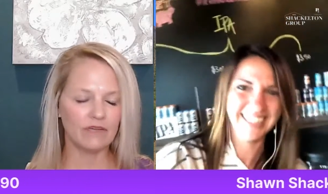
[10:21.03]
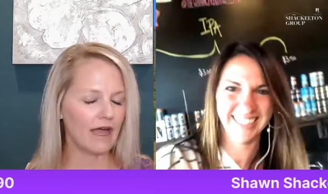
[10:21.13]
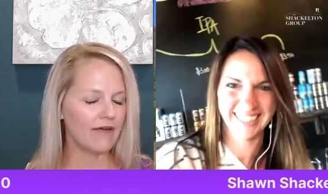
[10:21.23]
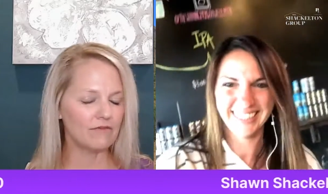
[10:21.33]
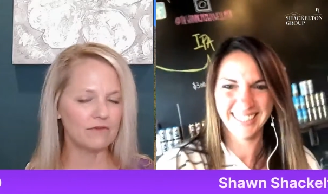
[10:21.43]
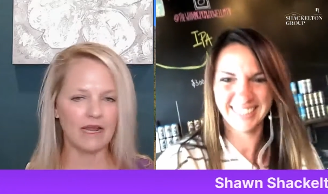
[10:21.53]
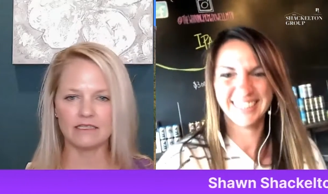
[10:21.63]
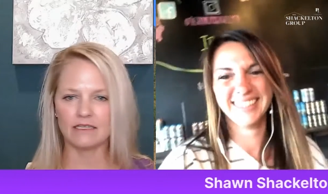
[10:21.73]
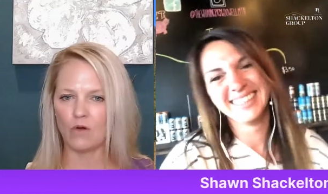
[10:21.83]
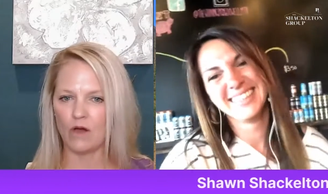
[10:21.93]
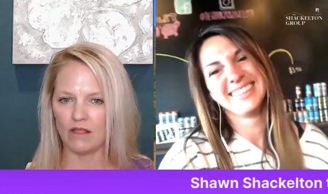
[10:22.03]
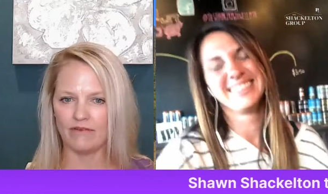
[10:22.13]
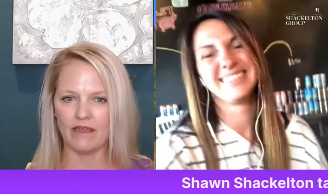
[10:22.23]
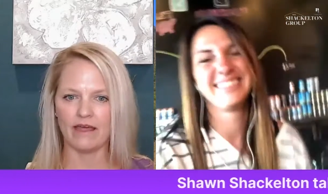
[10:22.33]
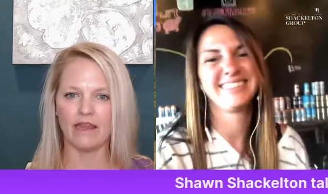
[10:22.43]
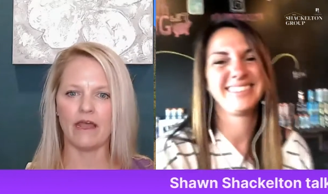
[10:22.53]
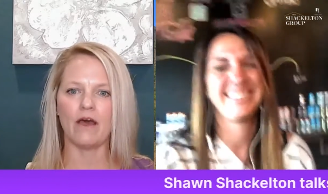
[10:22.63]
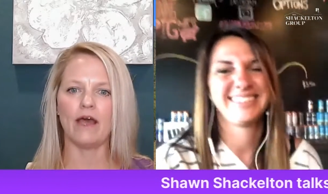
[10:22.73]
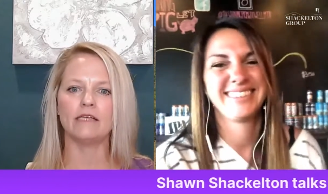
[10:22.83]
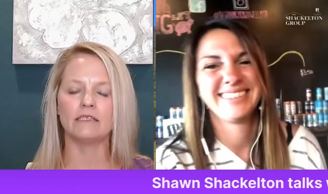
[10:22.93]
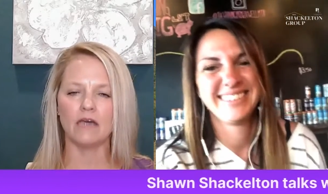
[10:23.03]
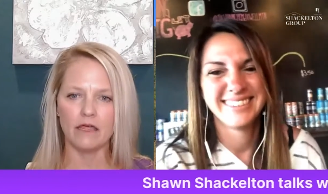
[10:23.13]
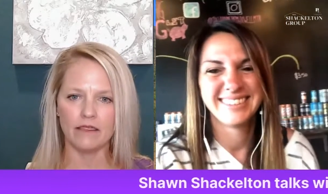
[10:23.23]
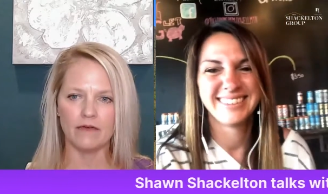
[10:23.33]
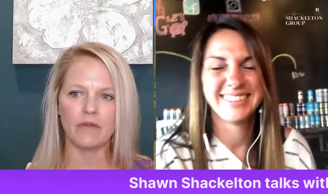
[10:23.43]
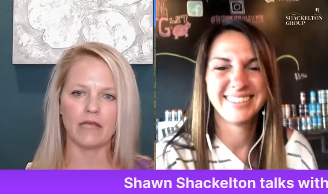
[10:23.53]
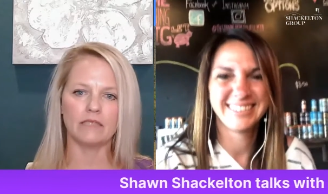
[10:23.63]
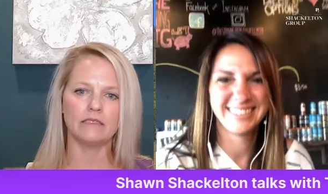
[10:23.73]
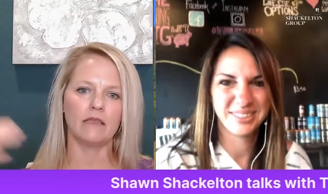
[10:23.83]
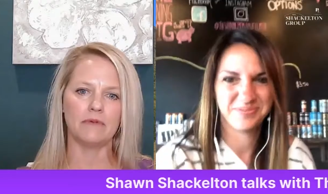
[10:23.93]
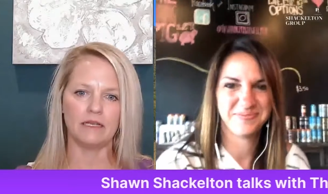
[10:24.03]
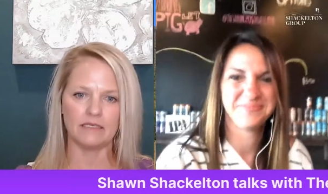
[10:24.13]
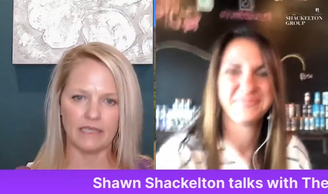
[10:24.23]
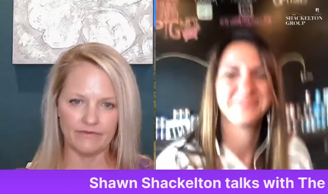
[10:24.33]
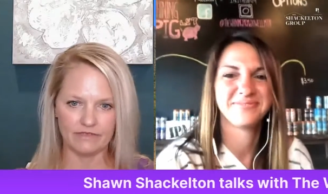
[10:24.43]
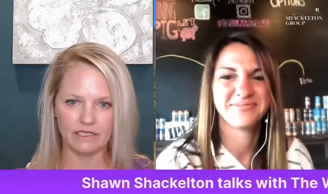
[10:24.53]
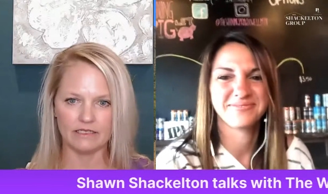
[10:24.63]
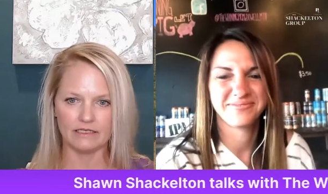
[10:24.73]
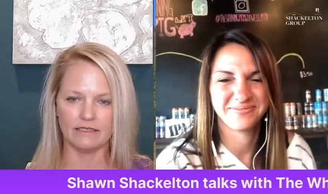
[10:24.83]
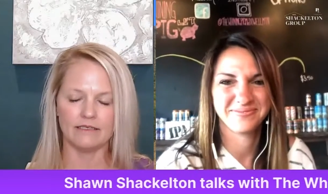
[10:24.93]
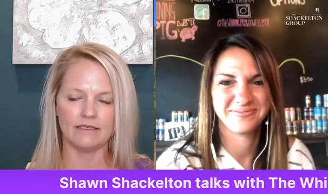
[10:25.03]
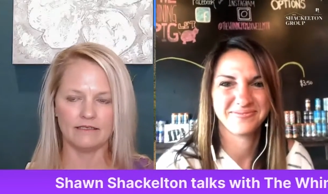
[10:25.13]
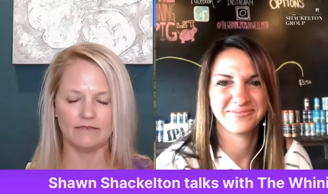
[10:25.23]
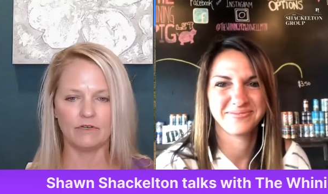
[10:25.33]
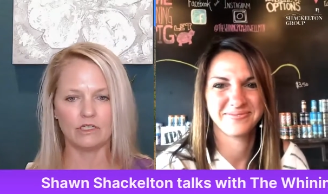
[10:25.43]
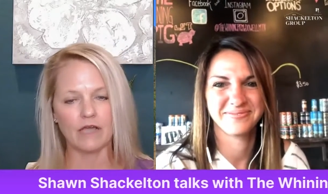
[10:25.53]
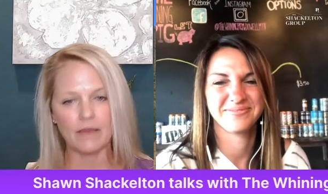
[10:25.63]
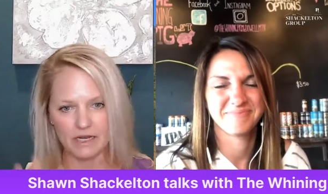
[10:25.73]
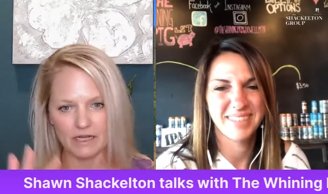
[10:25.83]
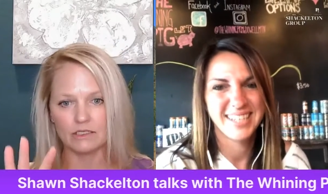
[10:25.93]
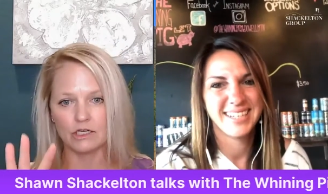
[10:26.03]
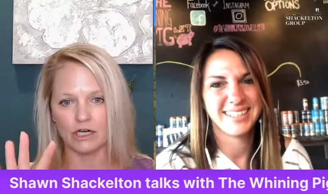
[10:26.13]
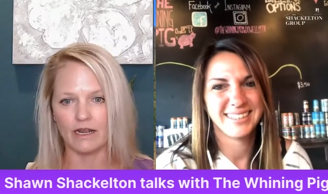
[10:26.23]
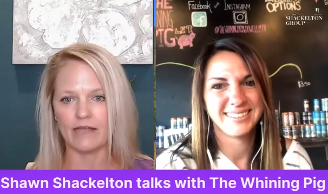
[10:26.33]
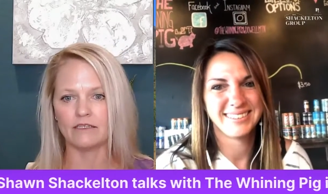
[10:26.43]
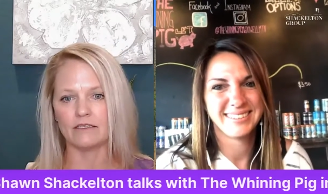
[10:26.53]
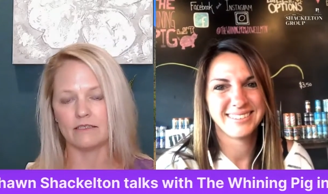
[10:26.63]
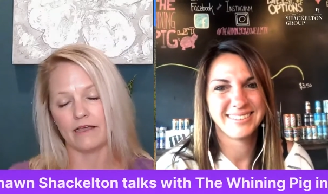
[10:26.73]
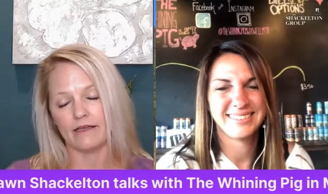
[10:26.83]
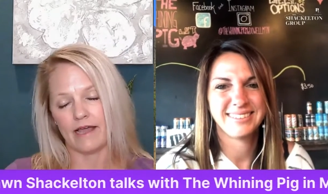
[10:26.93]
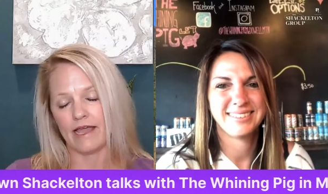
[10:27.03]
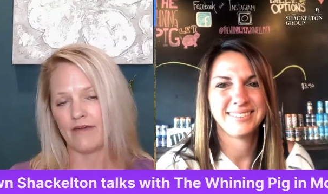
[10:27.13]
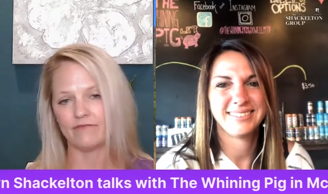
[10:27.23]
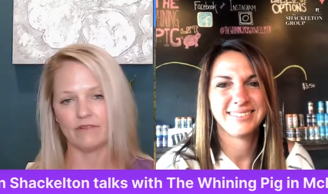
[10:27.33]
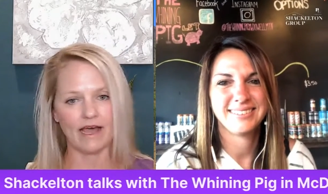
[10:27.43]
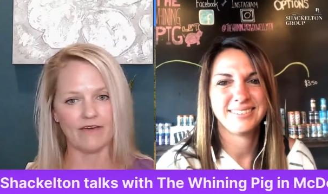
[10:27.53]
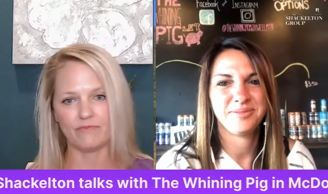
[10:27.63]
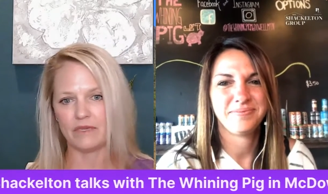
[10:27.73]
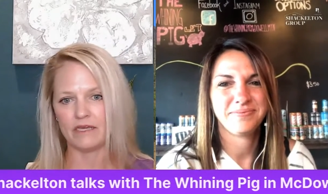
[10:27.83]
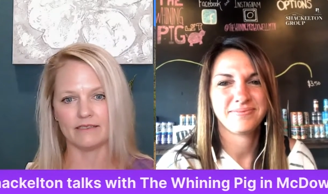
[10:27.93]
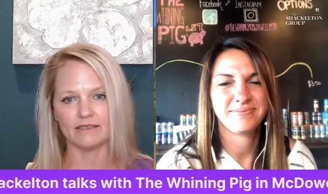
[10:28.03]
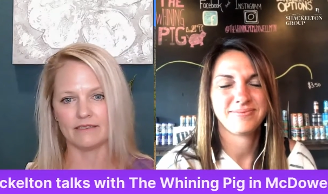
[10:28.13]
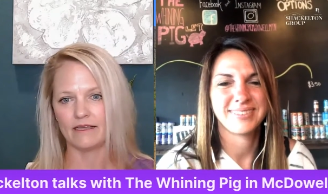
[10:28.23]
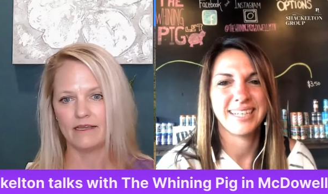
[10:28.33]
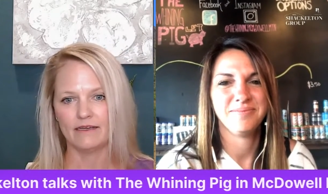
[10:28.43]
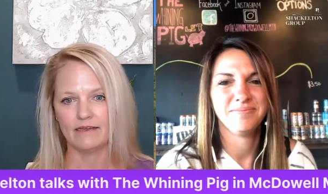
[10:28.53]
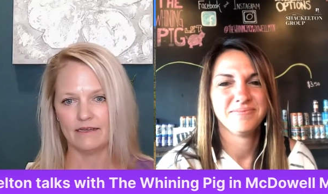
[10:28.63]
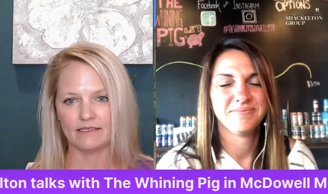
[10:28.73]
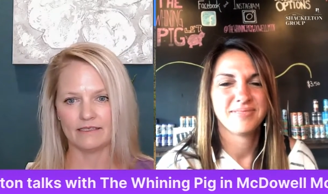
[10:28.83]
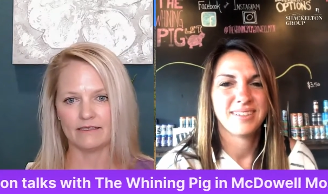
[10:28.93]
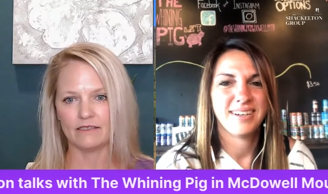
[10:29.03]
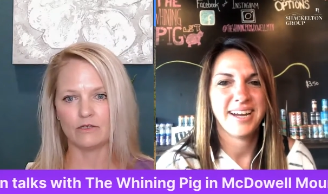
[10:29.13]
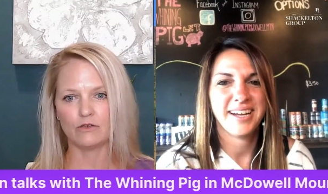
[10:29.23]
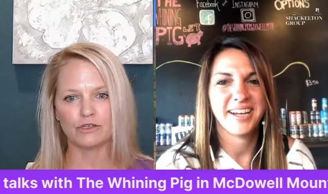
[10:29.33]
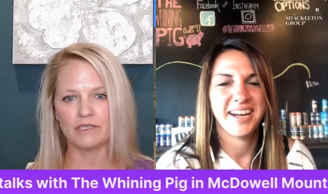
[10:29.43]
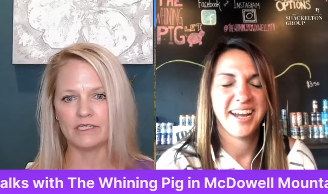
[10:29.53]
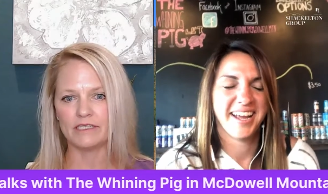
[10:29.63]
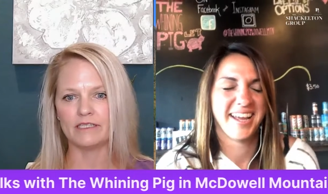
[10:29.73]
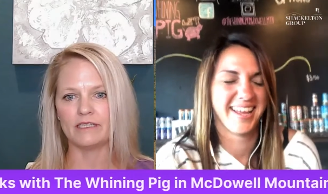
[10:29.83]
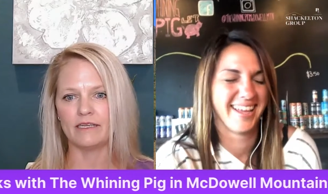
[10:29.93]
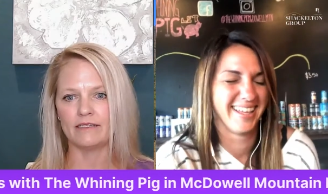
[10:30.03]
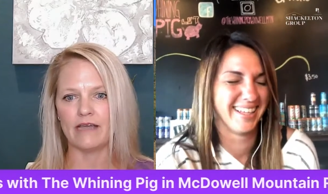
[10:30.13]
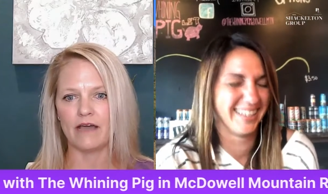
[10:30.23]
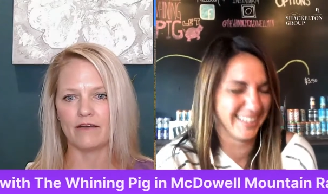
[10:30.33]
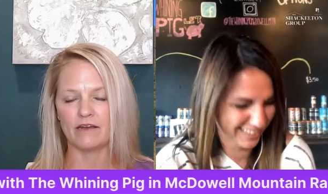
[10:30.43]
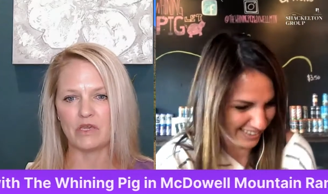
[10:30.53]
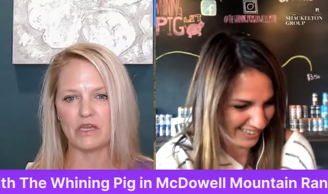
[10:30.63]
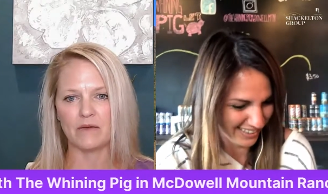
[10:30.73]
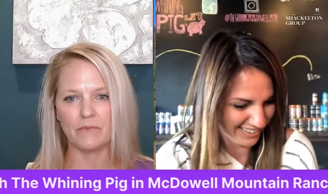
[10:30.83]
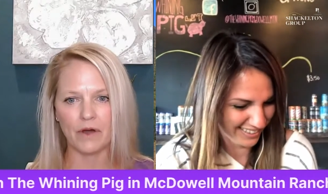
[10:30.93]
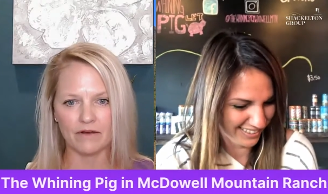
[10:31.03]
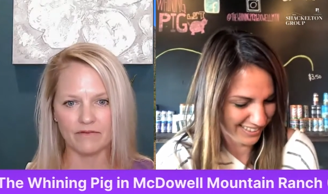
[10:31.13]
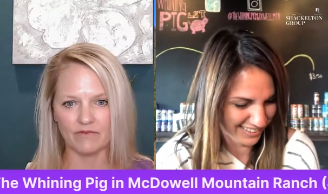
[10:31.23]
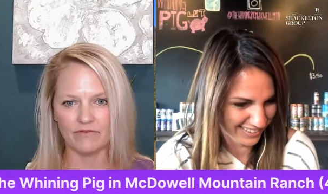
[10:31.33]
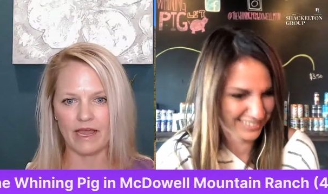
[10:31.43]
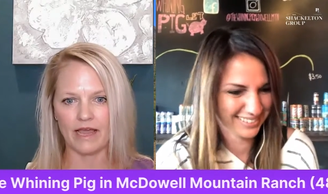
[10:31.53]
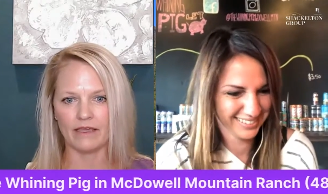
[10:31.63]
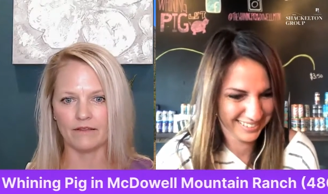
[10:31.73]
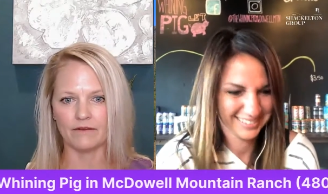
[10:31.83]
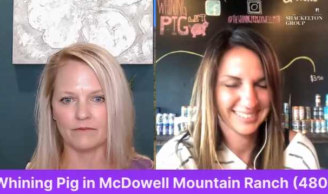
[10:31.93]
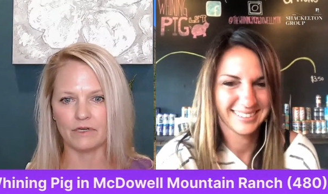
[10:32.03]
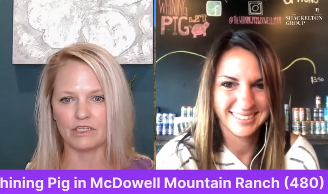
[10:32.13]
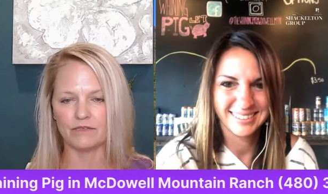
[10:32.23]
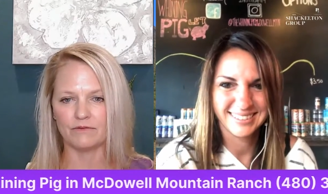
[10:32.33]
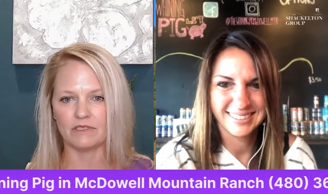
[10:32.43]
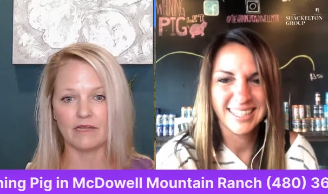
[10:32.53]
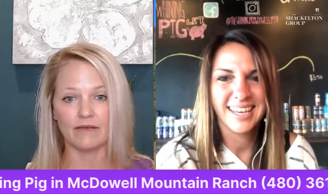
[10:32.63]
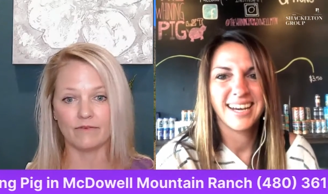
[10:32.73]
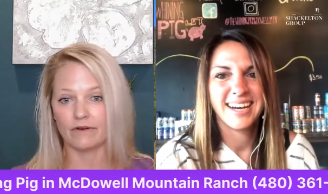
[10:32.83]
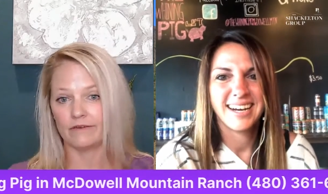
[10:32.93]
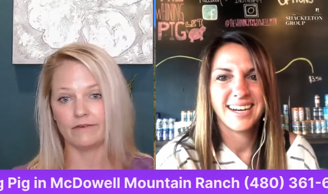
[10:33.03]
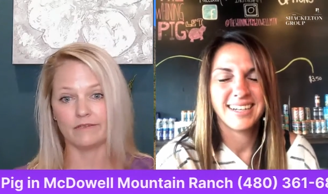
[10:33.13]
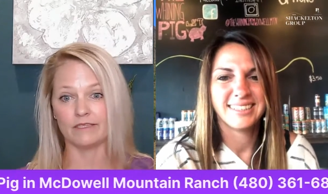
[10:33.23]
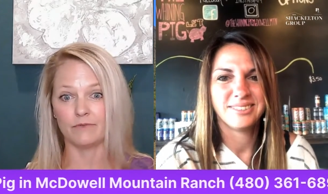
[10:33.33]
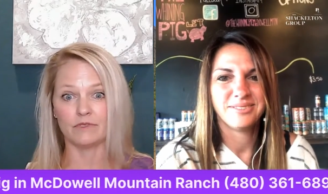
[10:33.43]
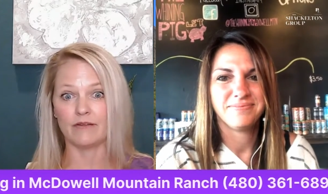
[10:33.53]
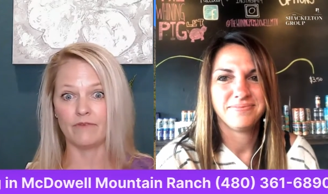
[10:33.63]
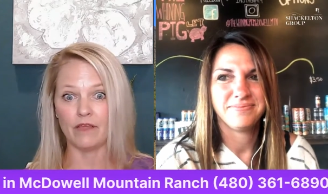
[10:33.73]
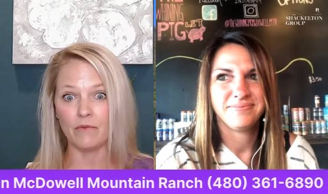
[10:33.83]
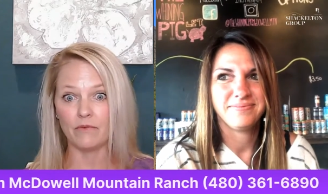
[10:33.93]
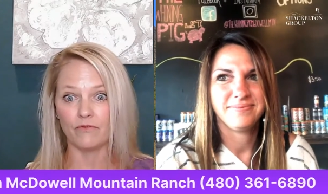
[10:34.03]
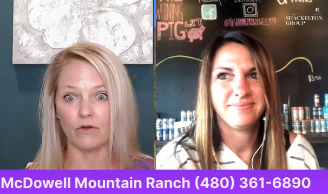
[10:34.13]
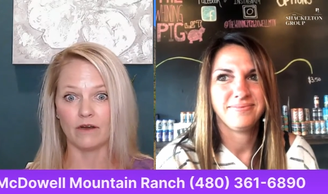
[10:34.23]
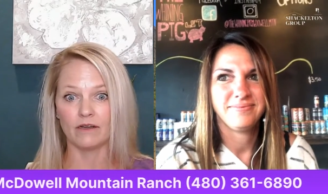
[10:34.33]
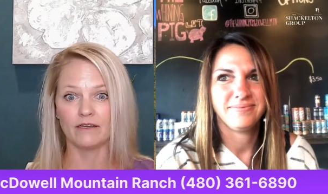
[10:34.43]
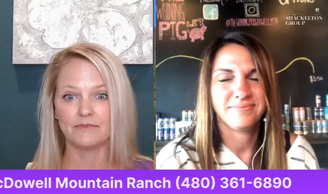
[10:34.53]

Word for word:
Speaker 1: Everyone has to qualify that now. I saw them, but I saw them at a safe distance, which I mean, it's good. I just I, I have to laugh because yeah, it's social I, distancing is now going to become part of our vernacular, which was never it just was never there before.